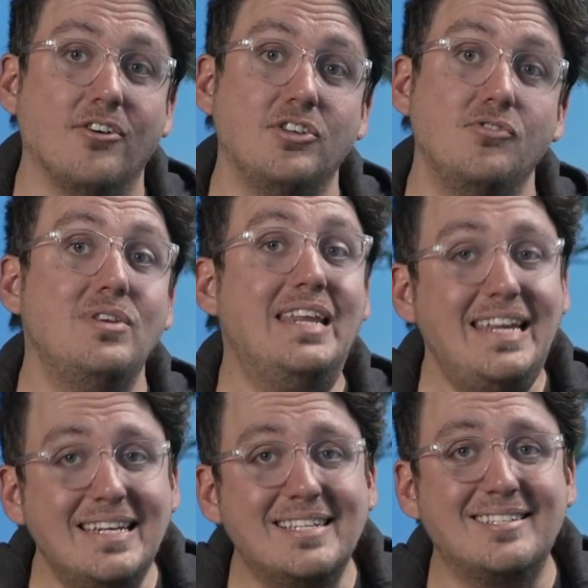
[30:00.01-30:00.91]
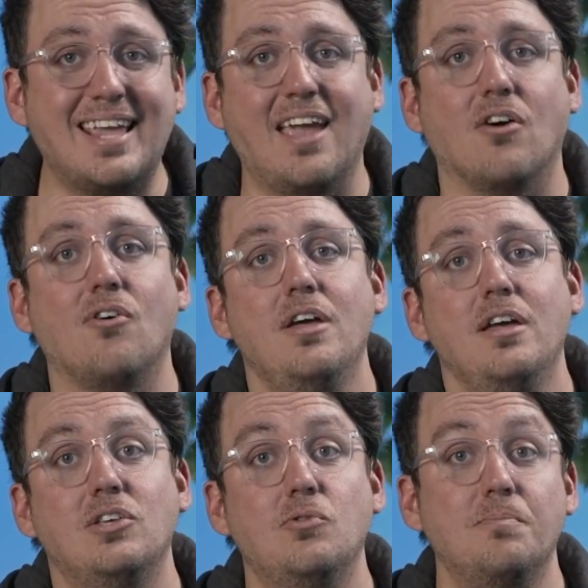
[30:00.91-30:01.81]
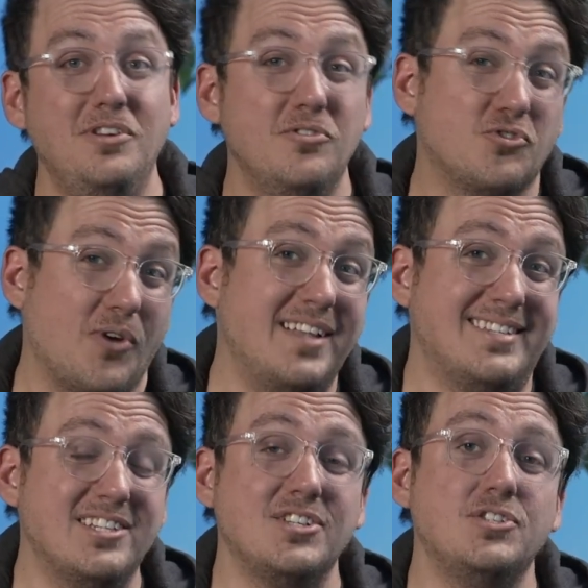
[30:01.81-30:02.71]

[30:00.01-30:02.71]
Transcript: and you need to scale, you'd transition